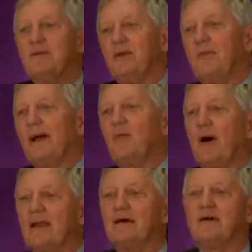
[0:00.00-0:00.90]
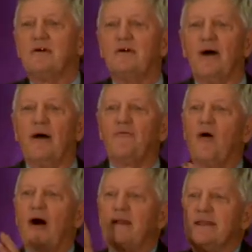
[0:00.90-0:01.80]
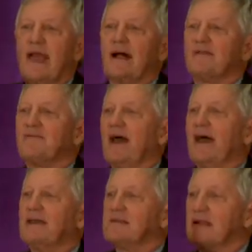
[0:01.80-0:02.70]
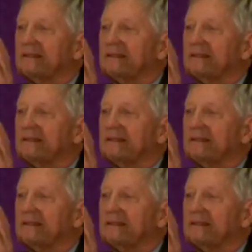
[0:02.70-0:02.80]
you might want to avoid Galvez